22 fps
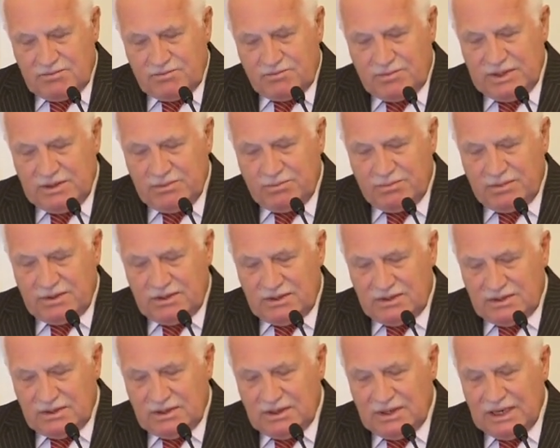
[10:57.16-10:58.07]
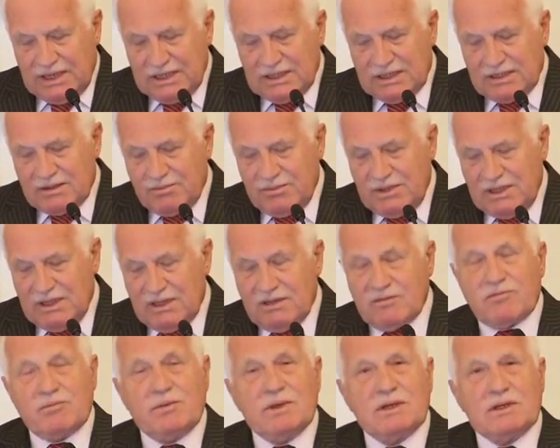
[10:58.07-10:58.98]
People like me
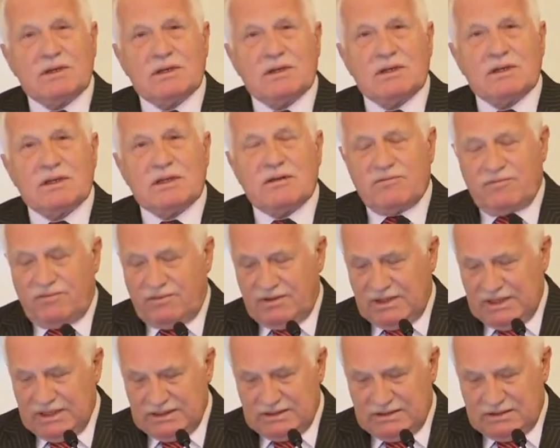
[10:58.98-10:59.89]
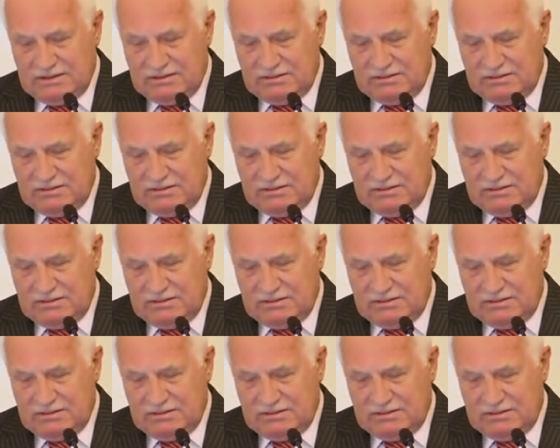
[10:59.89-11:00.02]
have been afraid